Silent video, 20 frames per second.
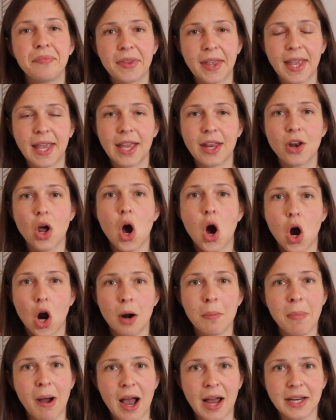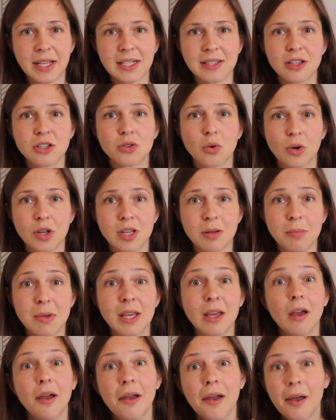in our bodies is going to
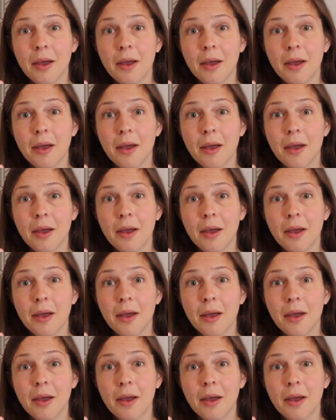be